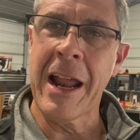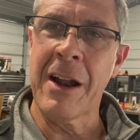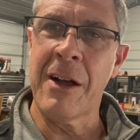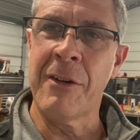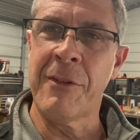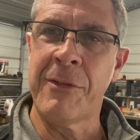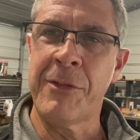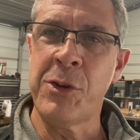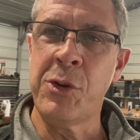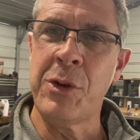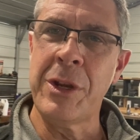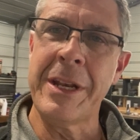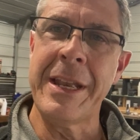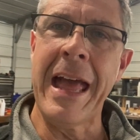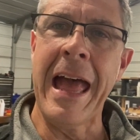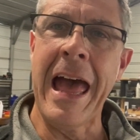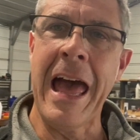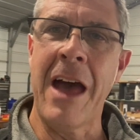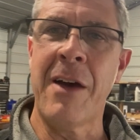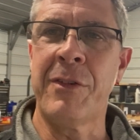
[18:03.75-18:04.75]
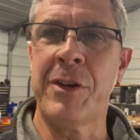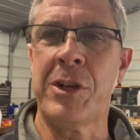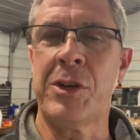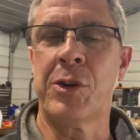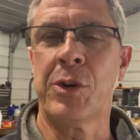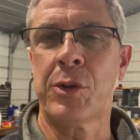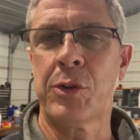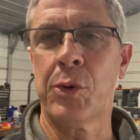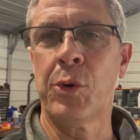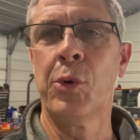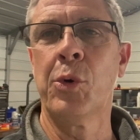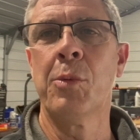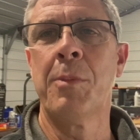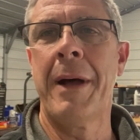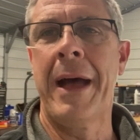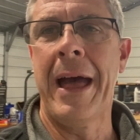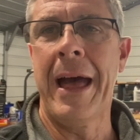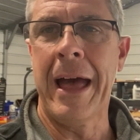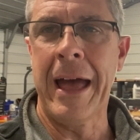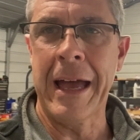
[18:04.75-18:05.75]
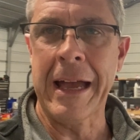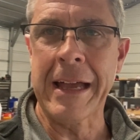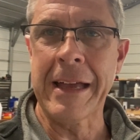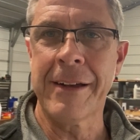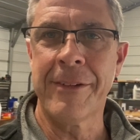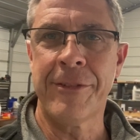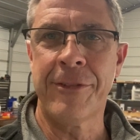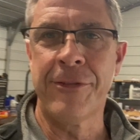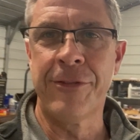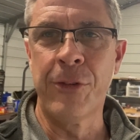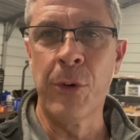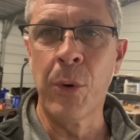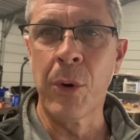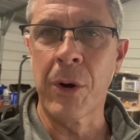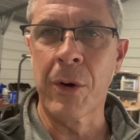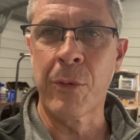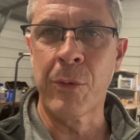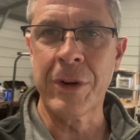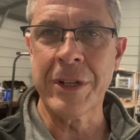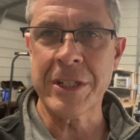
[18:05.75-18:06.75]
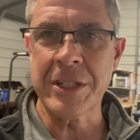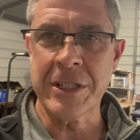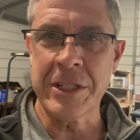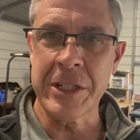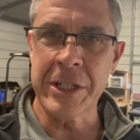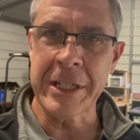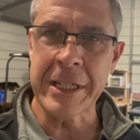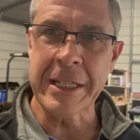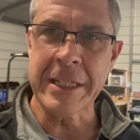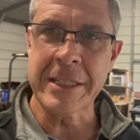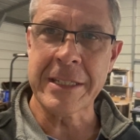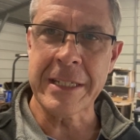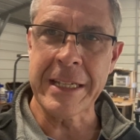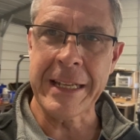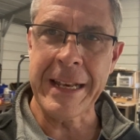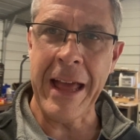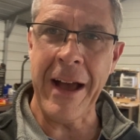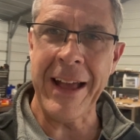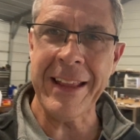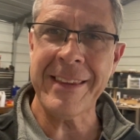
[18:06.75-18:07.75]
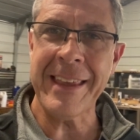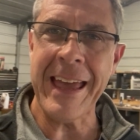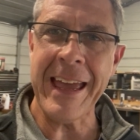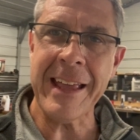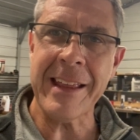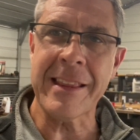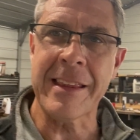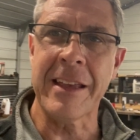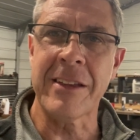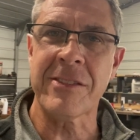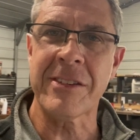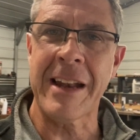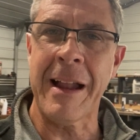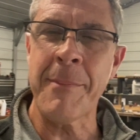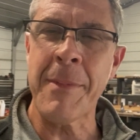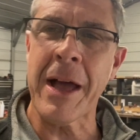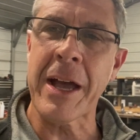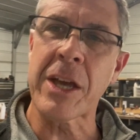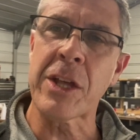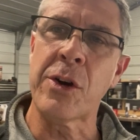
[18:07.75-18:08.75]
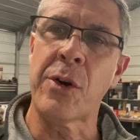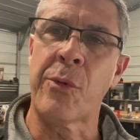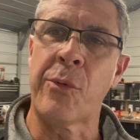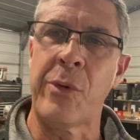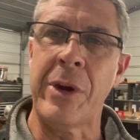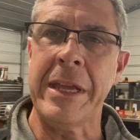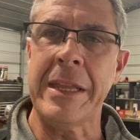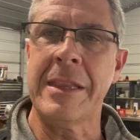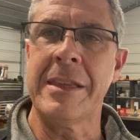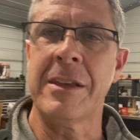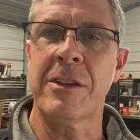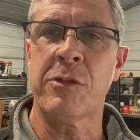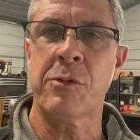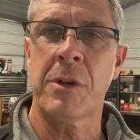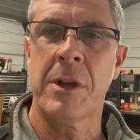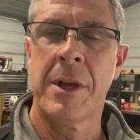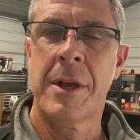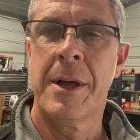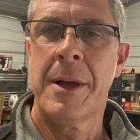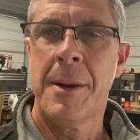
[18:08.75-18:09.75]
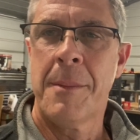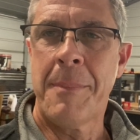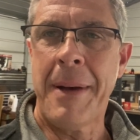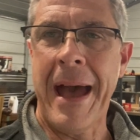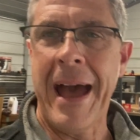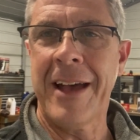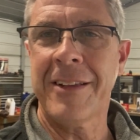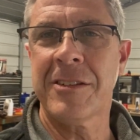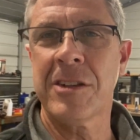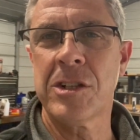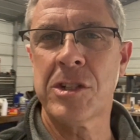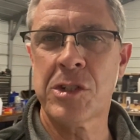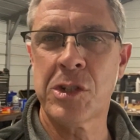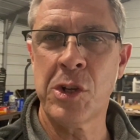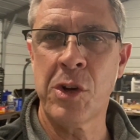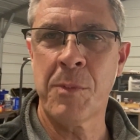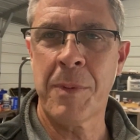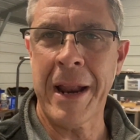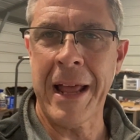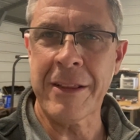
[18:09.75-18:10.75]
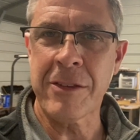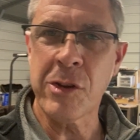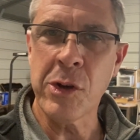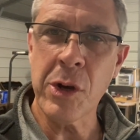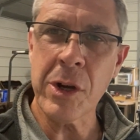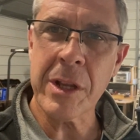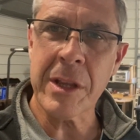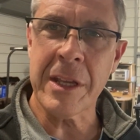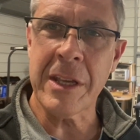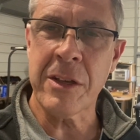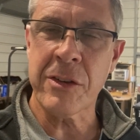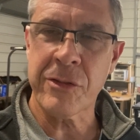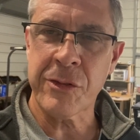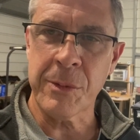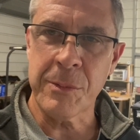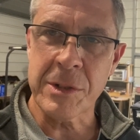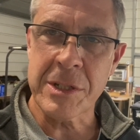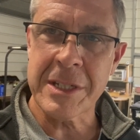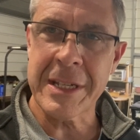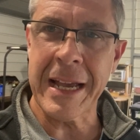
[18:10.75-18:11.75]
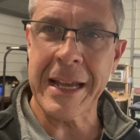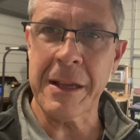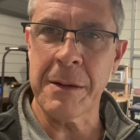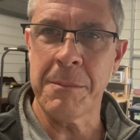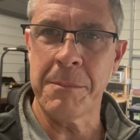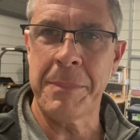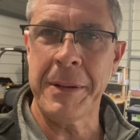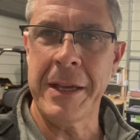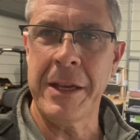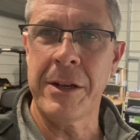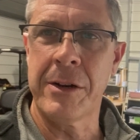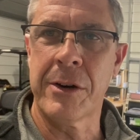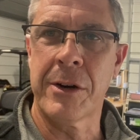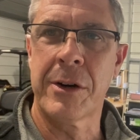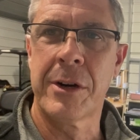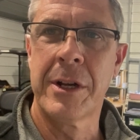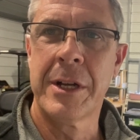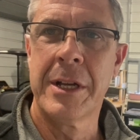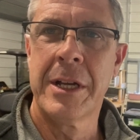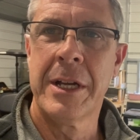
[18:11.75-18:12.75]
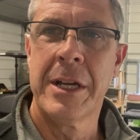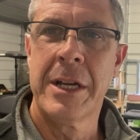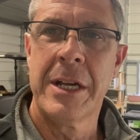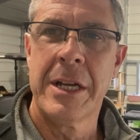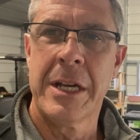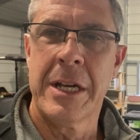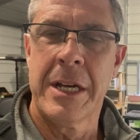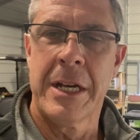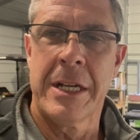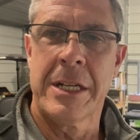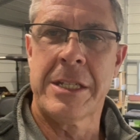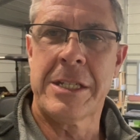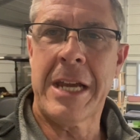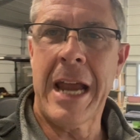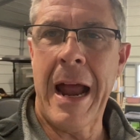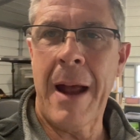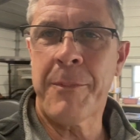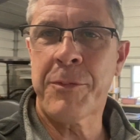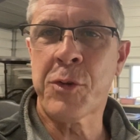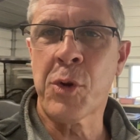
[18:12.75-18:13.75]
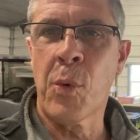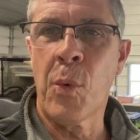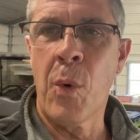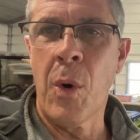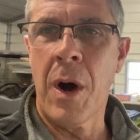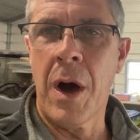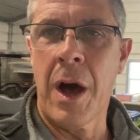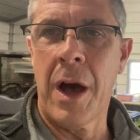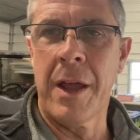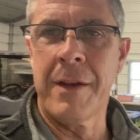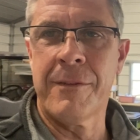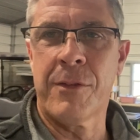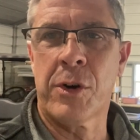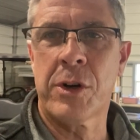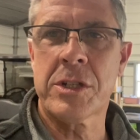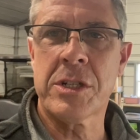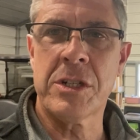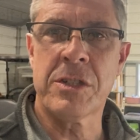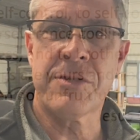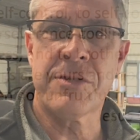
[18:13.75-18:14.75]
of you need to have in your tool bag for resiliency. Now I take this, and I'm not going to read this passage to you, but I took these from Second Peter chapter 1 verses